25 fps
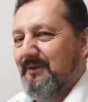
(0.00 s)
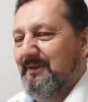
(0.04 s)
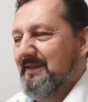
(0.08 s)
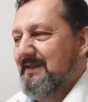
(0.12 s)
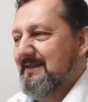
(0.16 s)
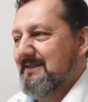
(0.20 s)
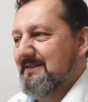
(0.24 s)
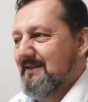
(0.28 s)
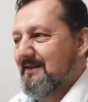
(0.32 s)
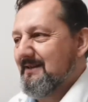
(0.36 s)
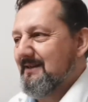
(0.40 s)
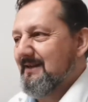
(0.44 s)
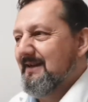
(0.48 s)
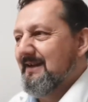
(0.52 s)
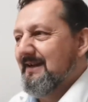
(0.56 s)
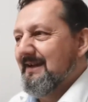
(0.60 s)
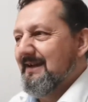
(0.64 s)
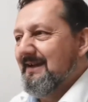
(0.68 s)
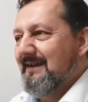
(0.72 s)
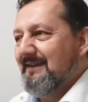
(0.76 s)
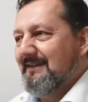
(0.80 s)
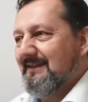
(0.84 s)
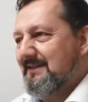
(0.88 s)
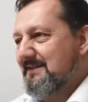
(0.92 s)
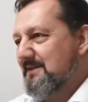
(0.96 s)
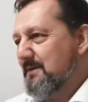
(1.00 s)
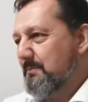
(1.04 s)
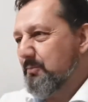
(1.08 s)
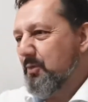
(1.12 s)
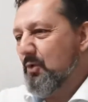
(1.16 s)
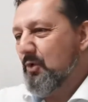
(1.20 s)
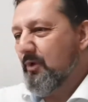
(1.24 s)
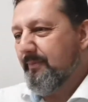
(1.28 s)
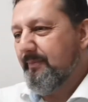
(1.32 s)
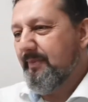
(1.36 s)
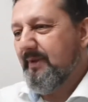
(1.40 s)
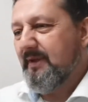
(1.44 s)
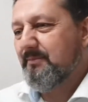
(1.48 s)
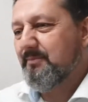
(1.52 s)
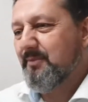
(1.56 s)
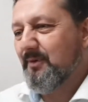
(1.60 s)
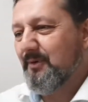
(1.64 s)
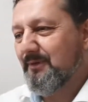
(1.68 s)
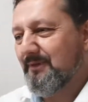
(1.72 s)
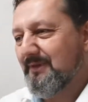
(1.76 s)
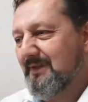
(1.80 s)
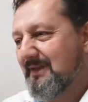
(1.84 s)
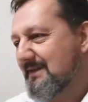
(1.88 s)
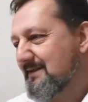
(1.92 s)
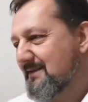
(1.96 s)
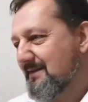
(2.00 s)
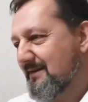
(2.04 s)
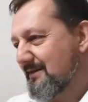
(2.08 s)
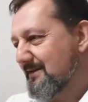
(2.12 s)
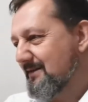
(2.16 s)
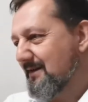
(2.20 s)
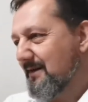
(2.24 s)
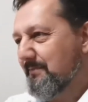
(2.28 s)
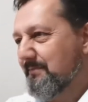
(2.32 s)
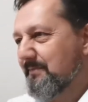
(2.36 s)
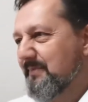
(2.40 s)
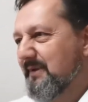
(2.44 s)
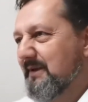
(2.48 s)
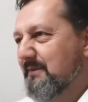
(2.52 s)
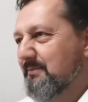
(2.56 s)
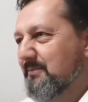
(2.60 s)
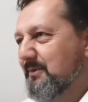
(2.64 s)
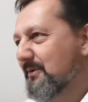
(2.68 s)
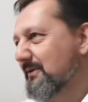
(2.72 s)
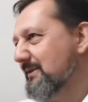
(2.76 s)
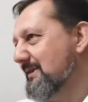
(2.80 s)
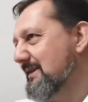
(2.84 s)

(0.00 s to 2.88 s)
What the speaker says: These are poor people. These are dumb people.